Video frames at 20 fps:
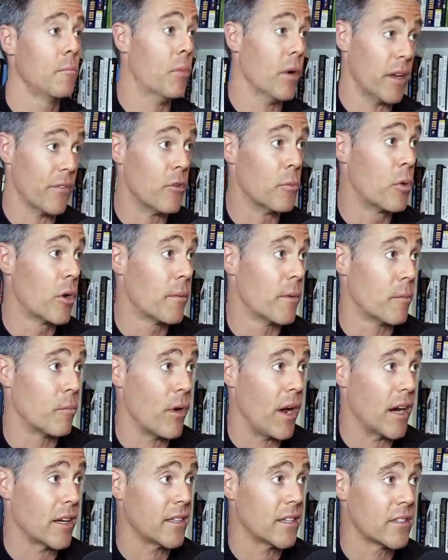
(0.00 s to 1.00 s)
But if you put them into
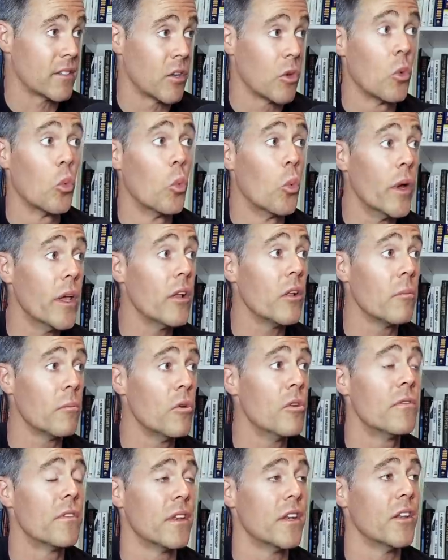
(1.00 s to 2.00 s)
practice, will
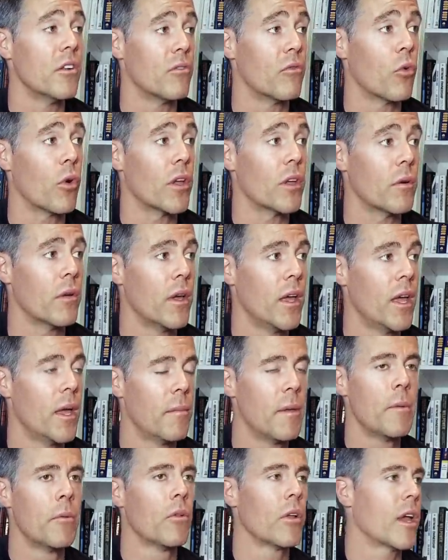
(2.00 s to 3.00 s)
move the needle for you.
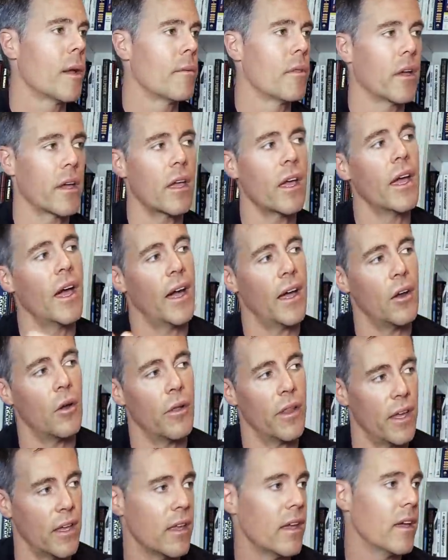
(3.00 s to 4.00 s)
People look at them like, yeah, hey, I
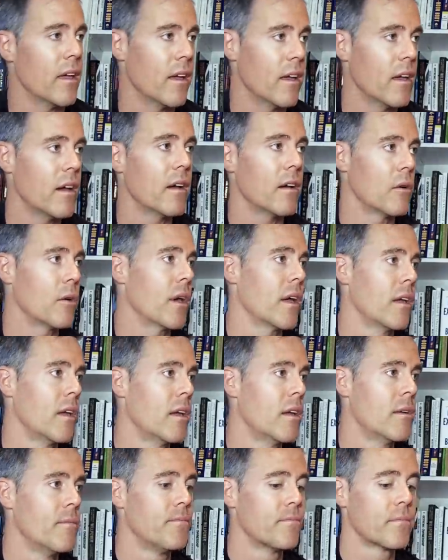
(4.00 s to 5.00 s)
know that. Yeah, yeah, yeah. Okay.
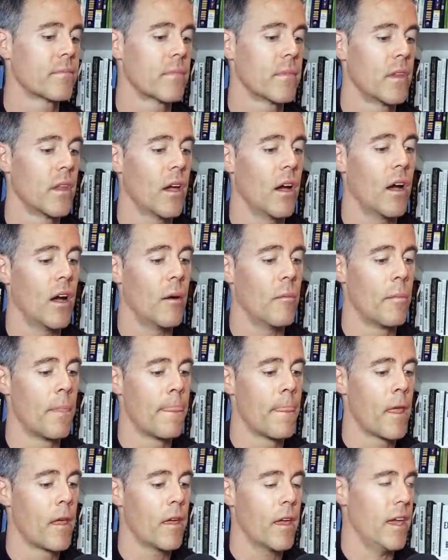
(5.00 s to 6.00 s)

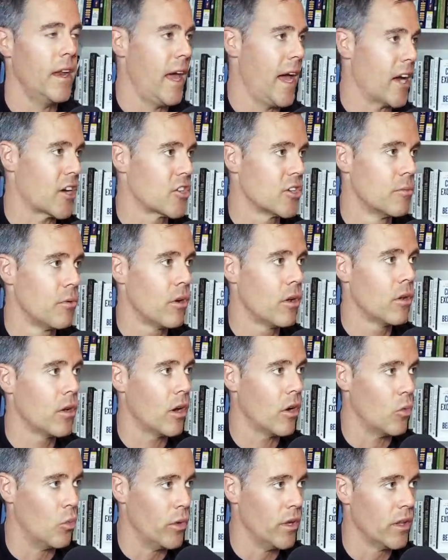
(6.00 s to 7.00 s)
Um,
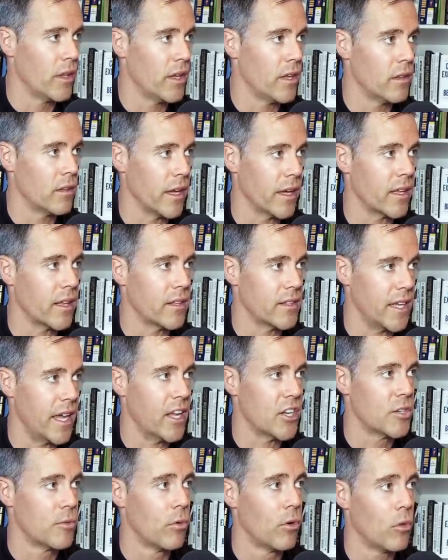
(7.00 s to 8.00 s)
actionable, a really like
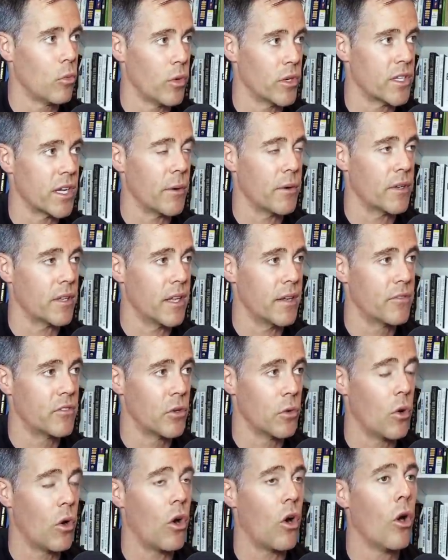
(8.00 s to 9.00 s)
tangible, which I would give
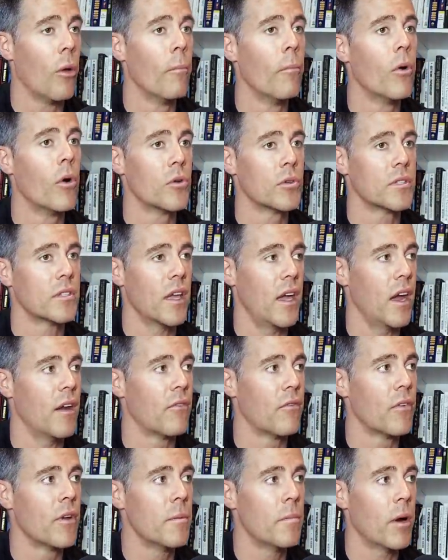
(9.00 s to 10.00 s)
to almost
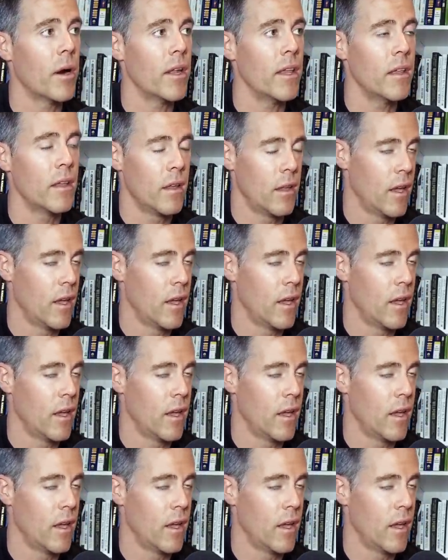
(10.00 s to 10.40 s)
everybody.